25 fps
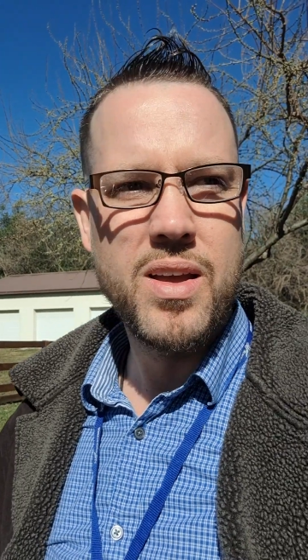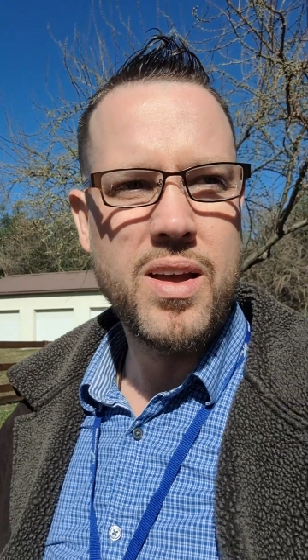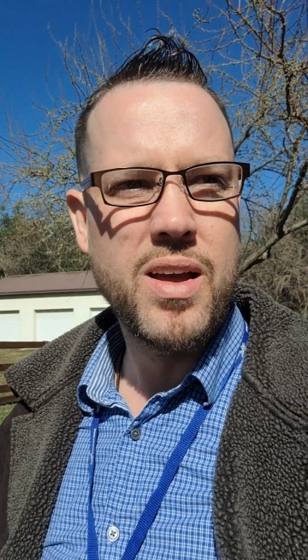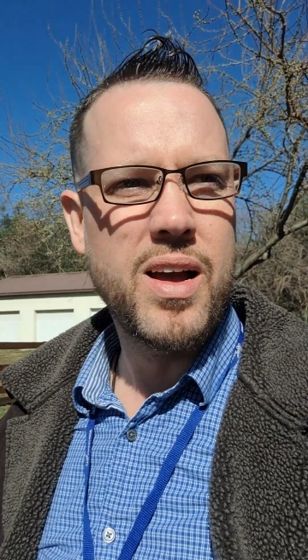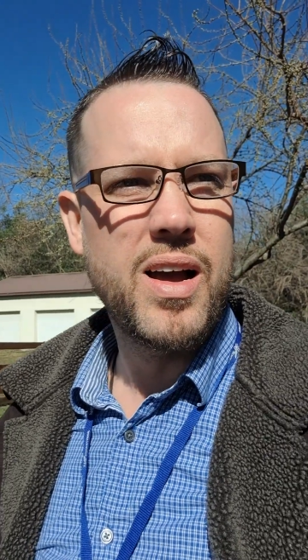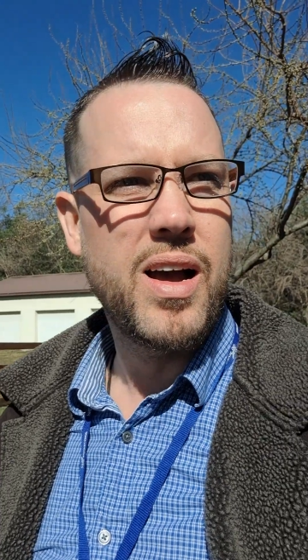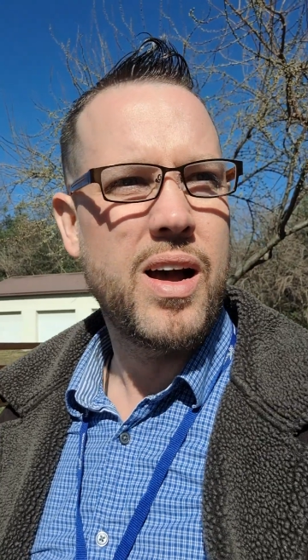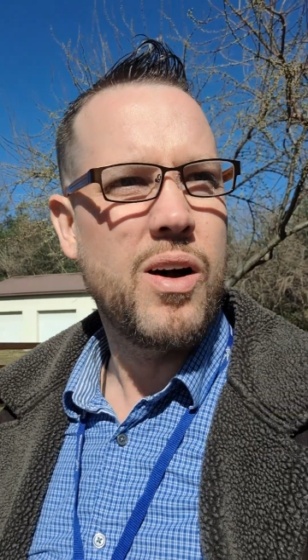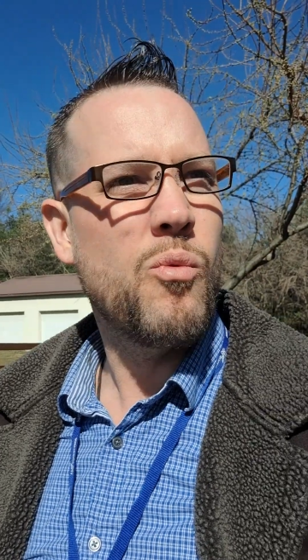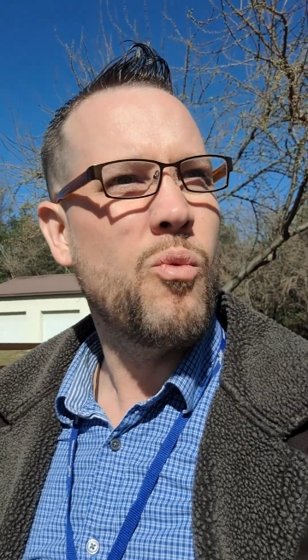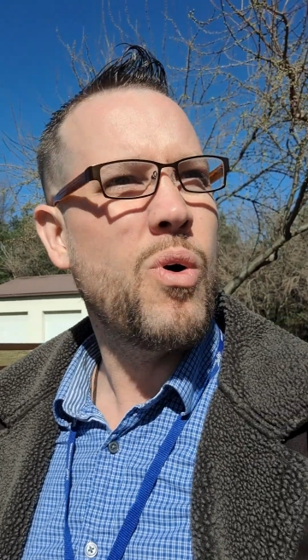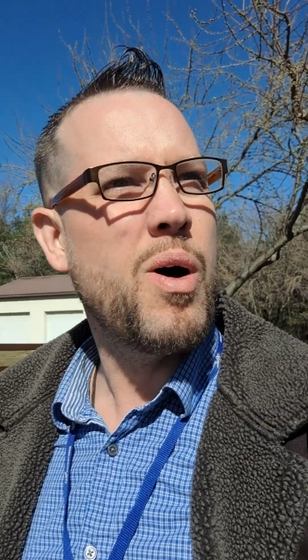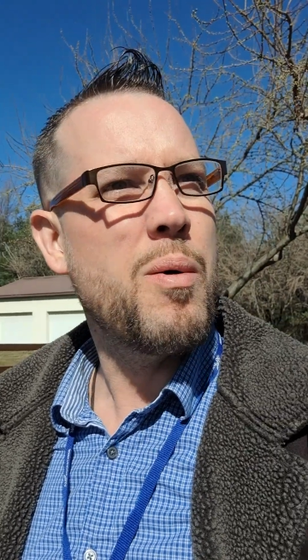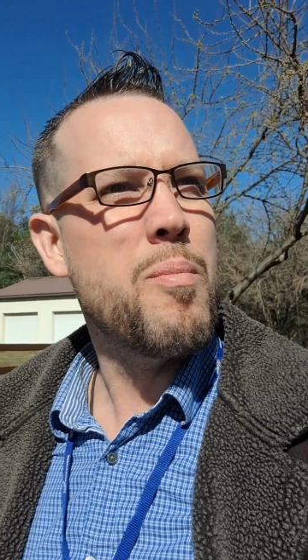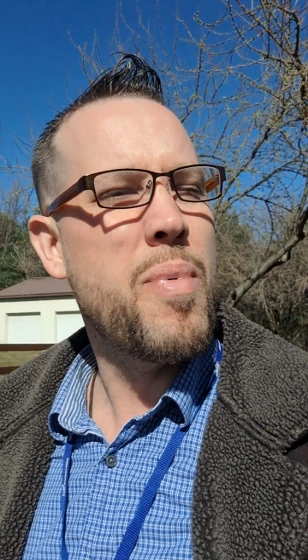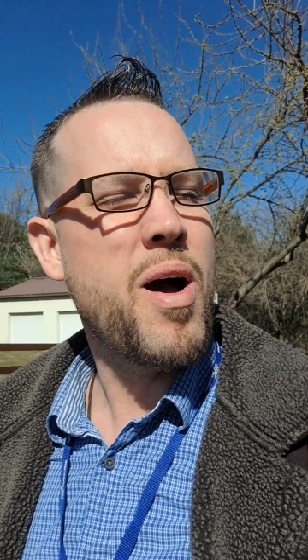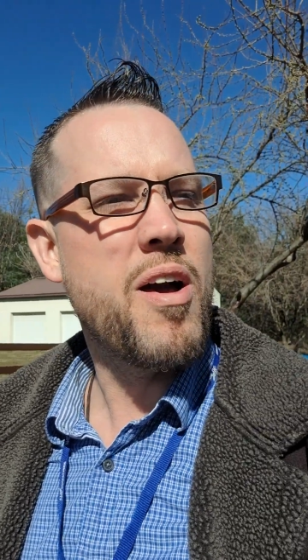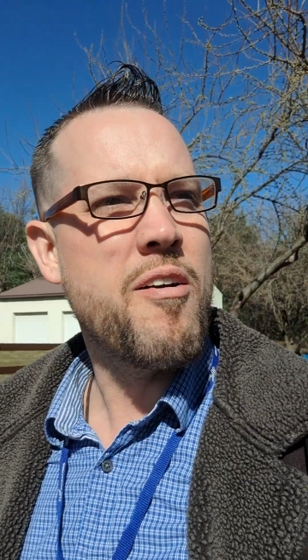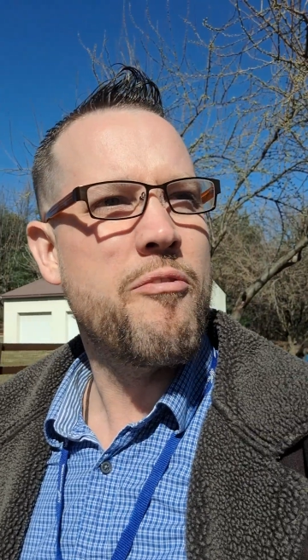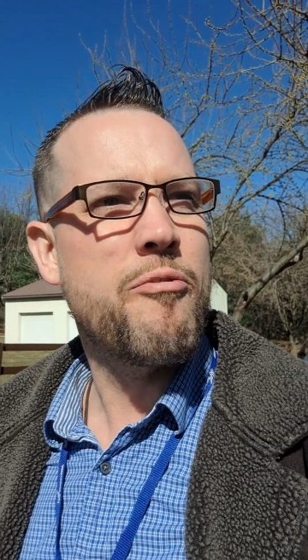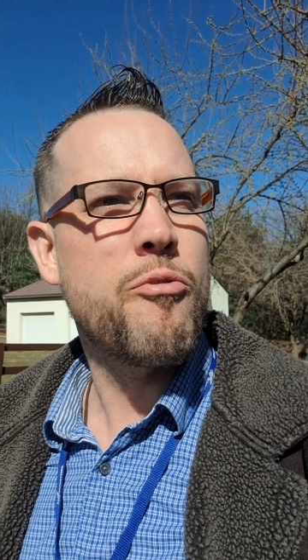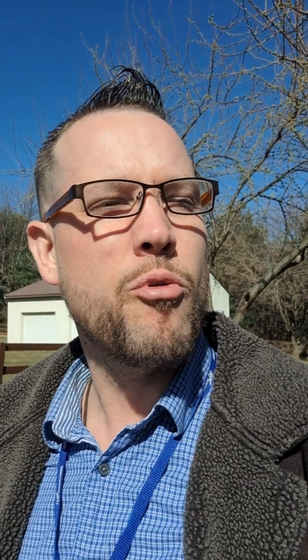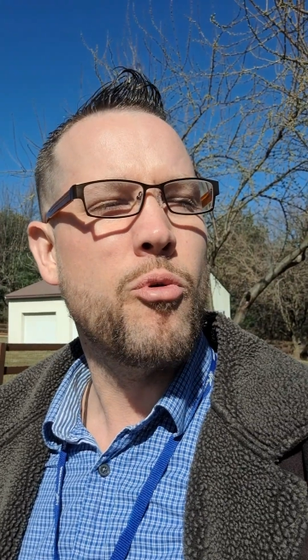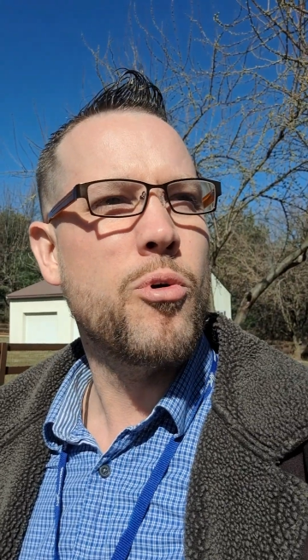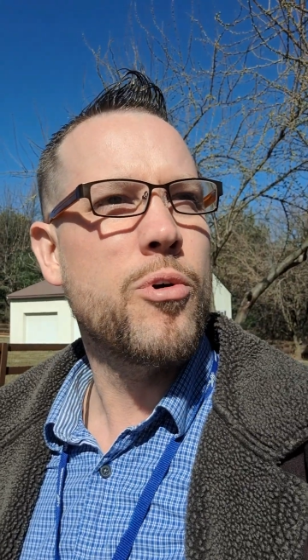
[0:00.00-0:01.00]

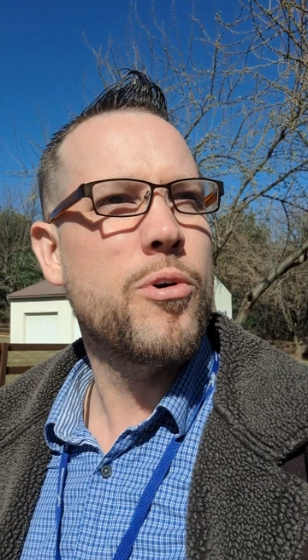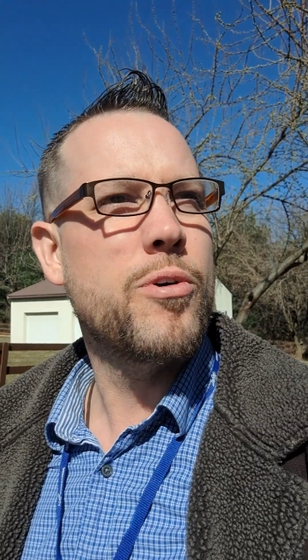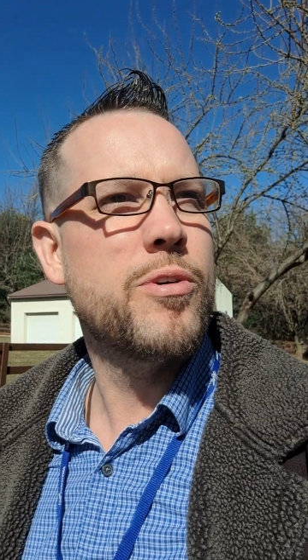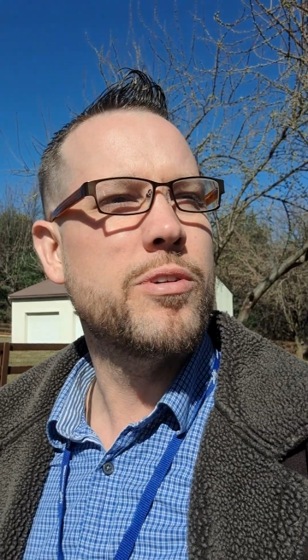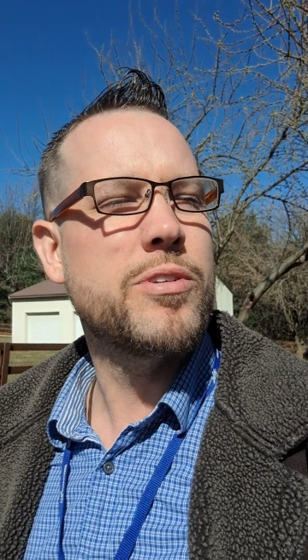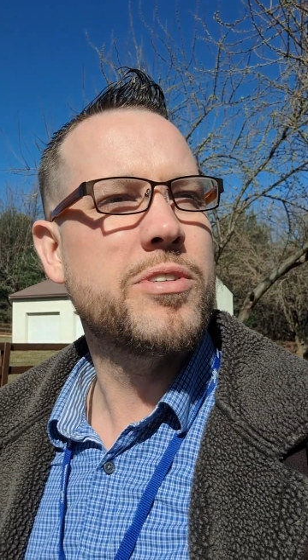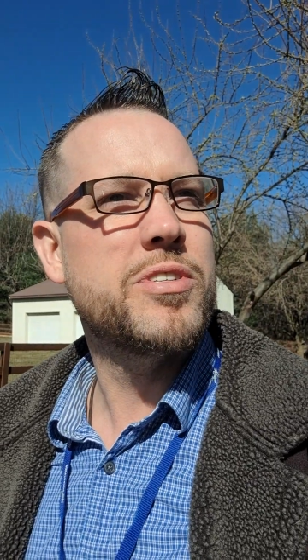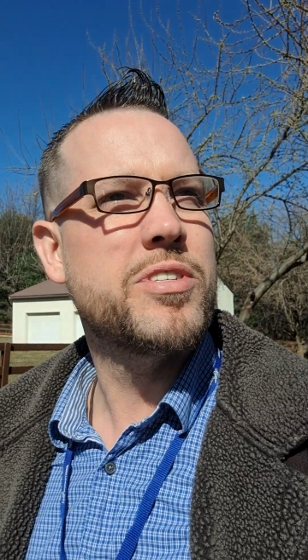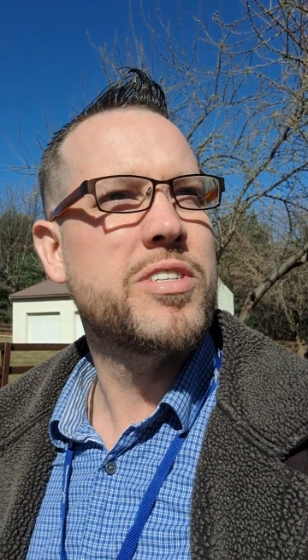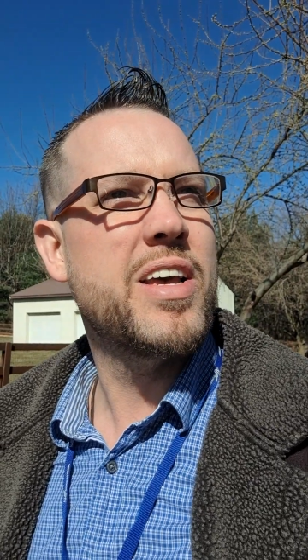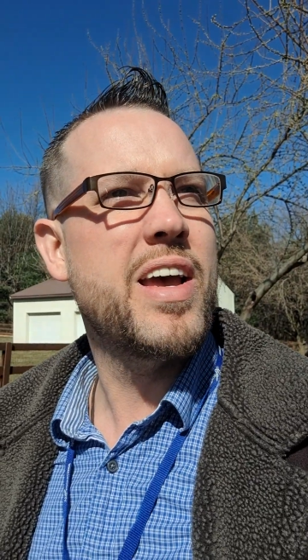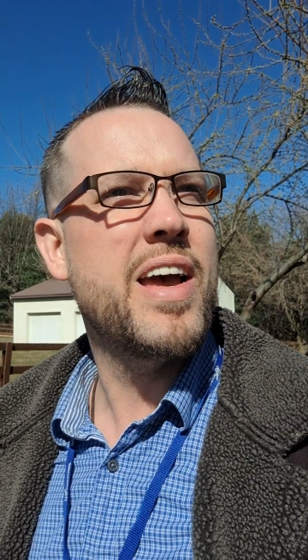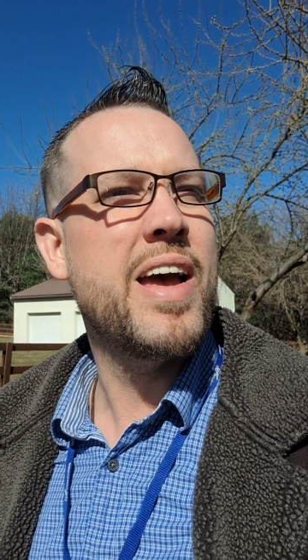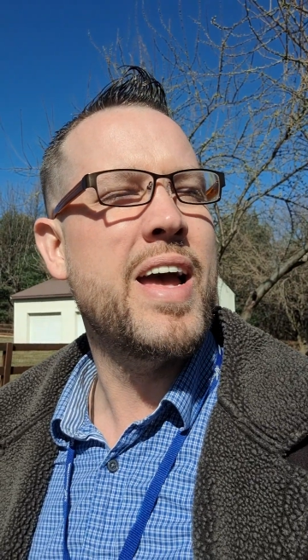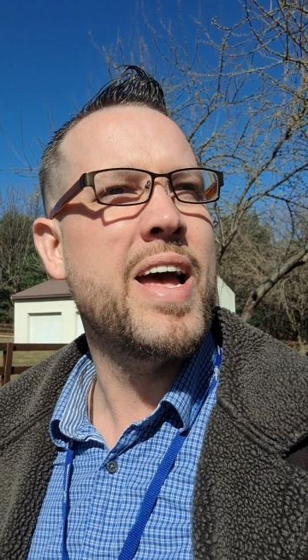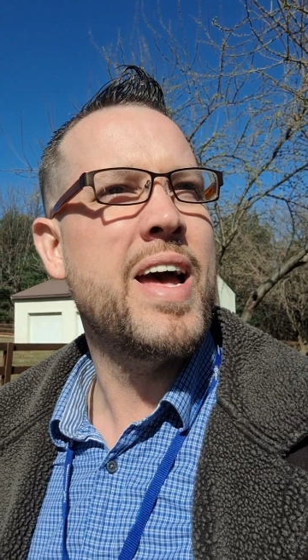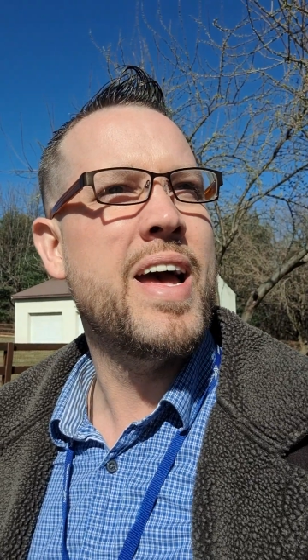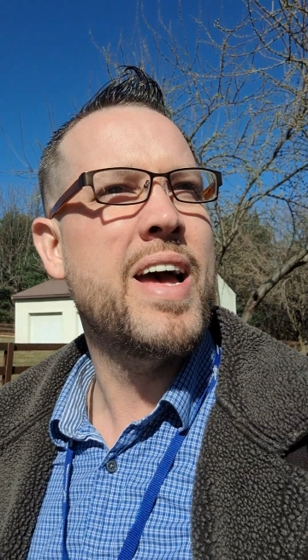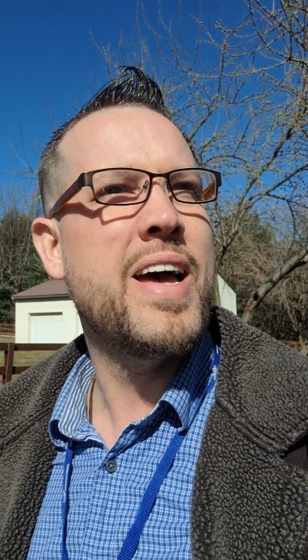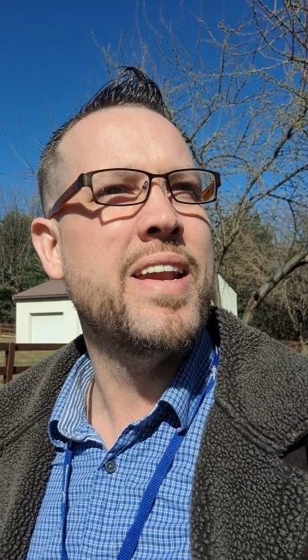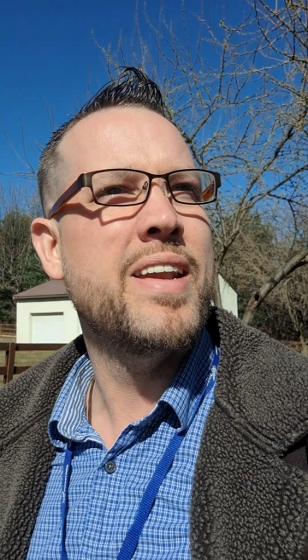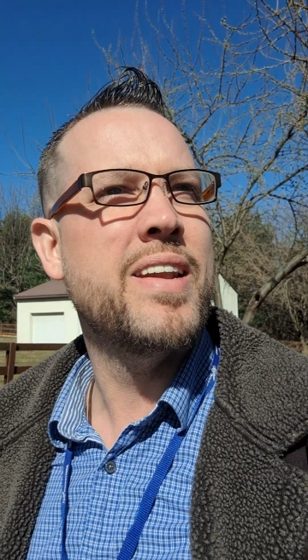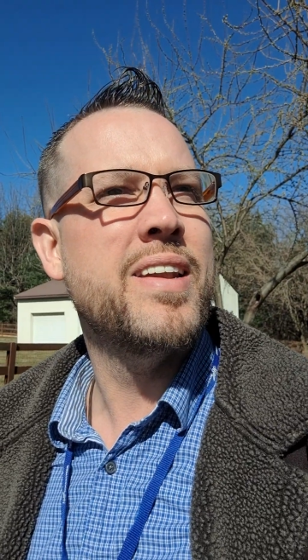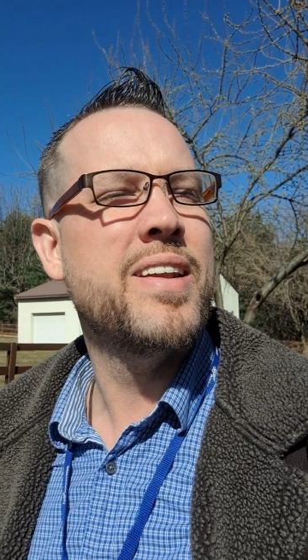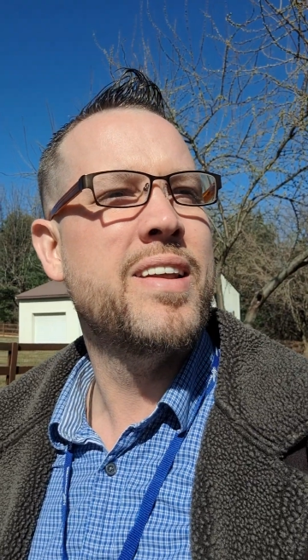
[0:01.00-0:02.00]
1x4s
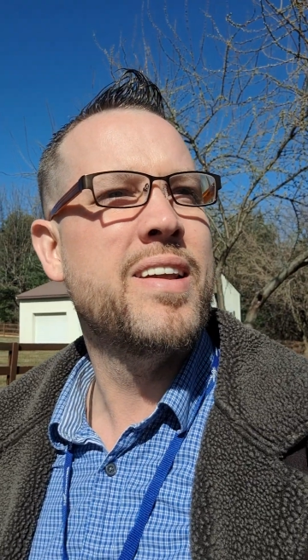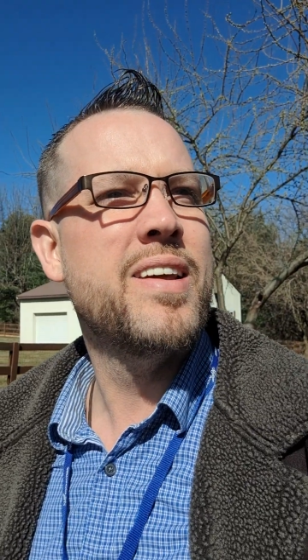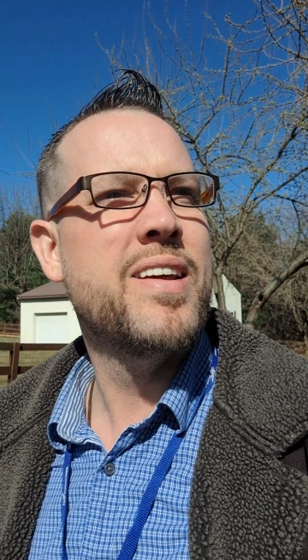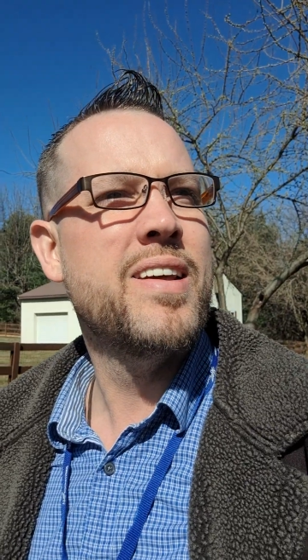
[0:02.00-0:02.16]
and